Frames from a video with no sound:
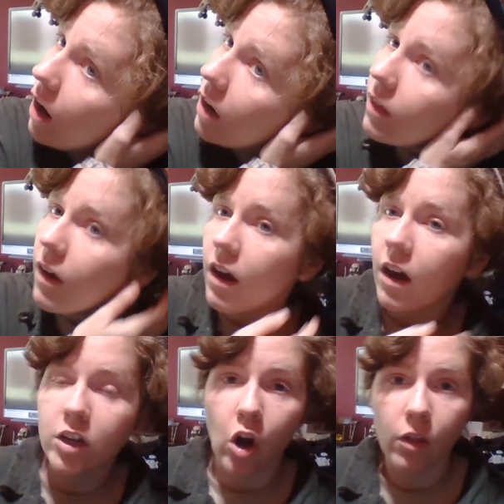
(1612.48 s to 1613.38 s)

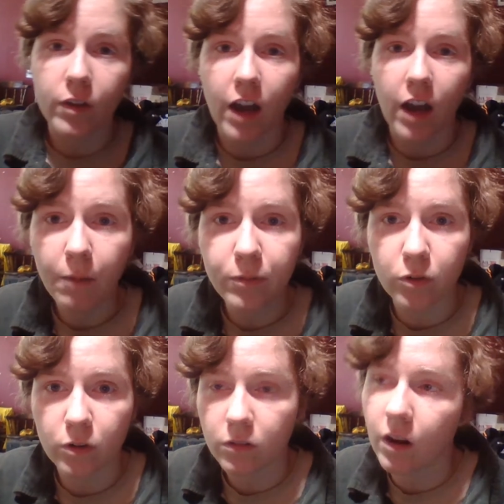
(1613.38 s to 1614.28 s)
call the cops,
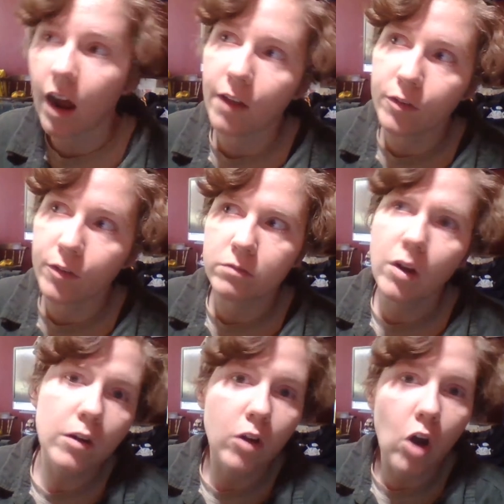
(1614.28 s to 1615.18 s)
or
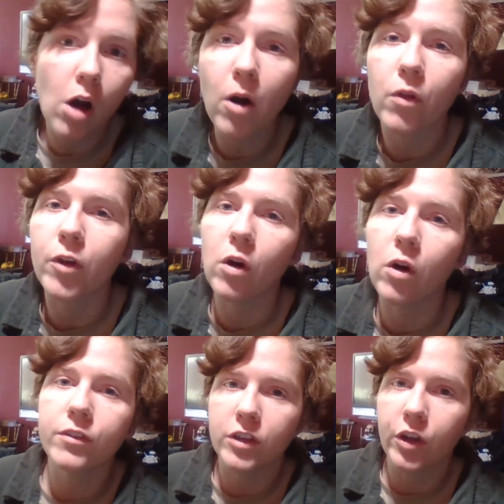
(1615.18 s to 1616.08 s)
call both, call
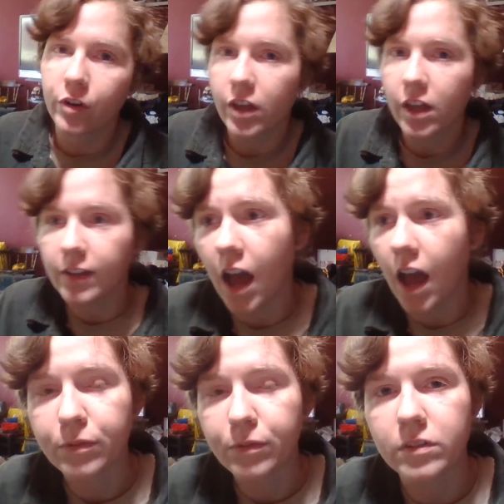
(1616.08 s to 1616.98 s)
security and the
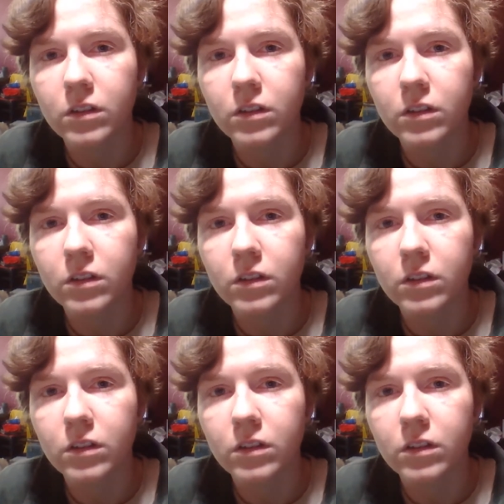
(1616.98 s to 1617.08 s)
cops.